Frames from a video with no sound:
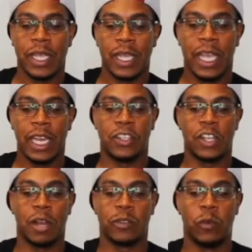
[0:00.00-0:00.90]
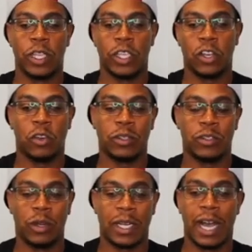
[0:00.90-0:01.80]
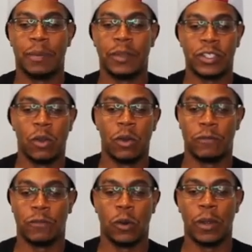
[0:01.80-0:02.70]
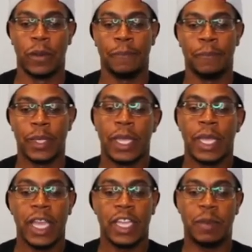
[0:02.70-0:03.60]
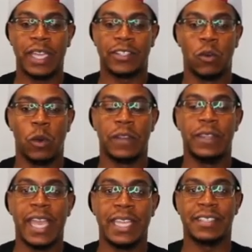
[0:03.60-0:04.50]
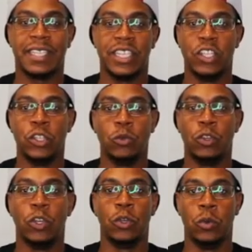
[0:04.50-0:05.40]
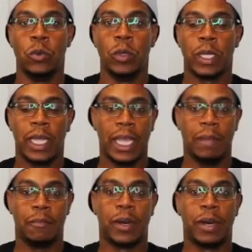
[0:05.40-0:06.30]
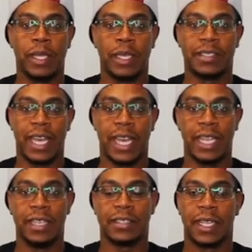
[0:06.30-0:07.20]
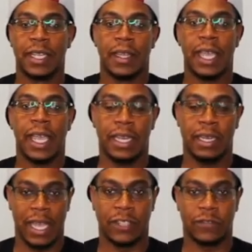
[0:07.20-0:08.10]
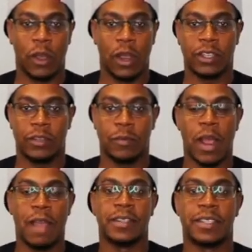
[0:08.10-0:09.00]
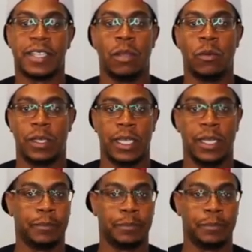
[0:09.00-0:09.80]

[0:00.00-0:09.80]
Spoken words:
and in terms of what you're going to accomplish going forward is based on what they see you do in public settings and as far as the private setting with them.